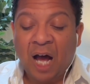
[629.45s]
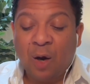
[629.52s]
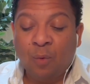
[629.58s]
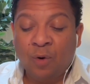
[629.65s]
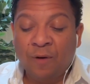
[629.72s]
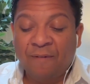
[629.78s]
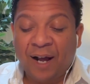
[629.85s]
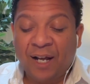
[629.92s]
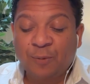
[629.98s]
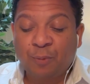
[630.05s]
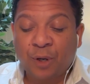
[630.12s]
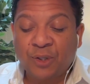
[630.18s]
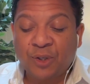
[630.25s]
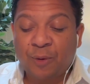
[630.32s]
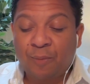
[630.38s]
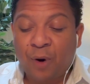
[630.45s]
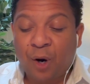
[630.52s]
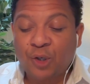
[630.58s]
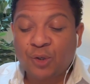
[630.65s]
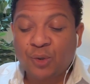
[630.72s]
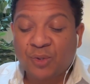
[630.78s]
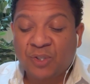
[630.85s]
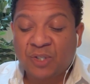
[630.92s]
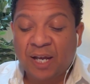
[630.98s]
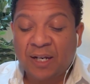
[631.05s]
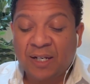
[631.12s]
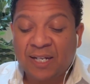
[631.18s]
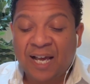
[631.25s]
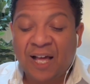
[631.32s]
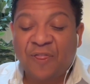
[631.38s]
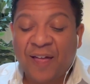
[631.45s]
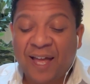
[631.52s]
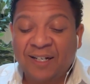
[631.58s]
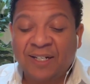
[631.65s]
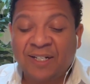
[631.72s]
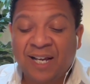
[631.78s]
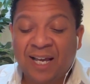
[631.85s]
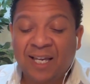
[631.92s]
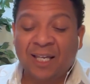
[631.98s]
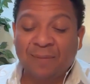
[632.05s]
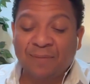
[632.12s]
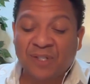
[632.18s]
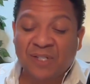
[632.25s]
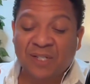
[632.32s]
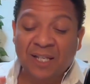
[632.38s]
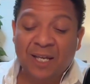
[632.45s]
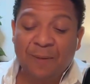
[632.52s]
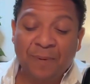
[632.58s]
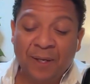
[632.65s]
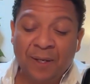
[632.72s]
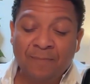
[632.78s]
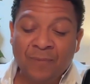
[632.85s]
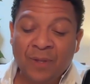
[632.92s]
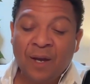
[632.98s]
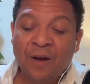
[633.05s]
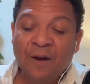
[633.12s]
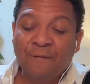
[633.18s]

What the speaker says: When Vice President Marshall said death had to take him sleeping,